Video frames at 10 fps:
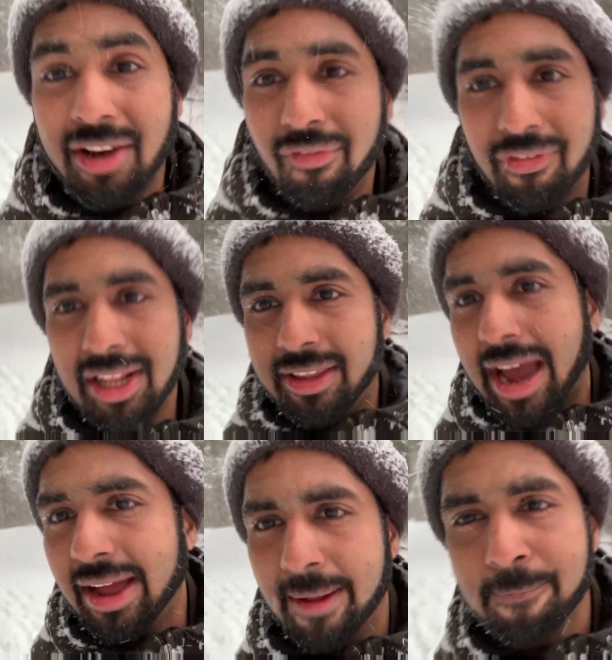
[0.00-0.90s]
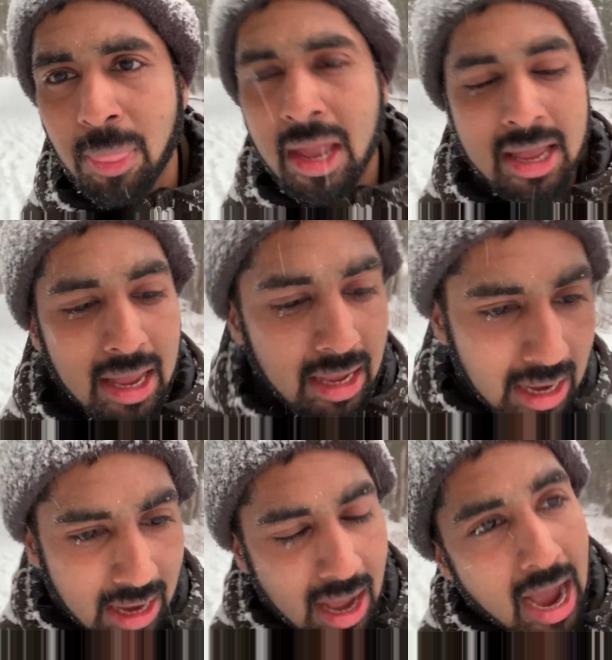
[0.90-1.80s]
I didn't feel that.
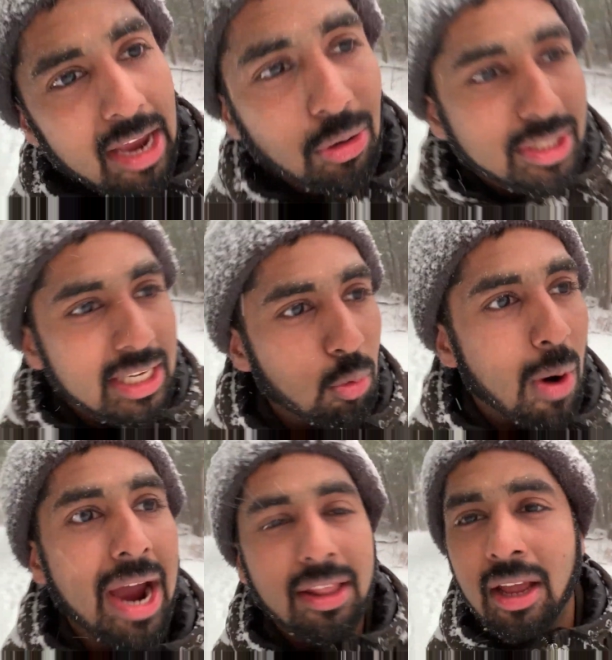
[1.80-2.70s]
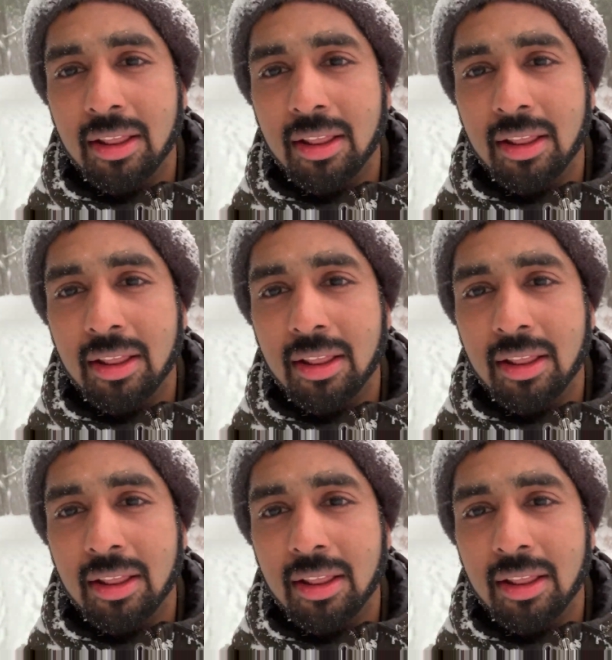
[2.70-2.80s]
I could see why